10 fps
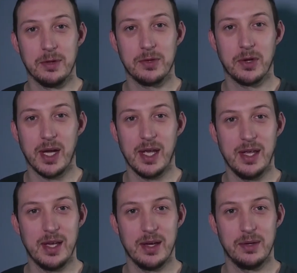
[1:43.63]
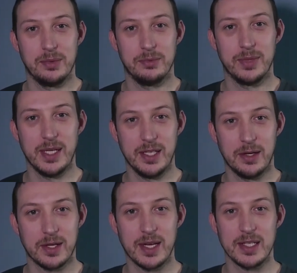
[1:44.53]
I've got a
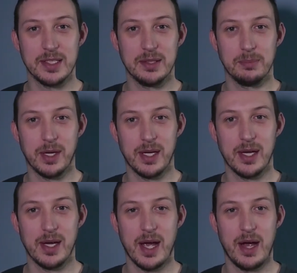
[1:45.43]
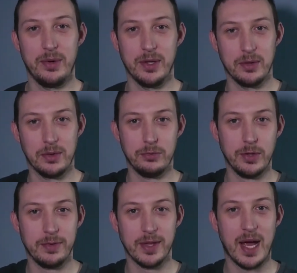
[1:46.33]
radio connected to my aerial on the
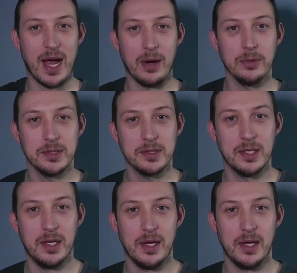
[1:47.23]
roof of the house.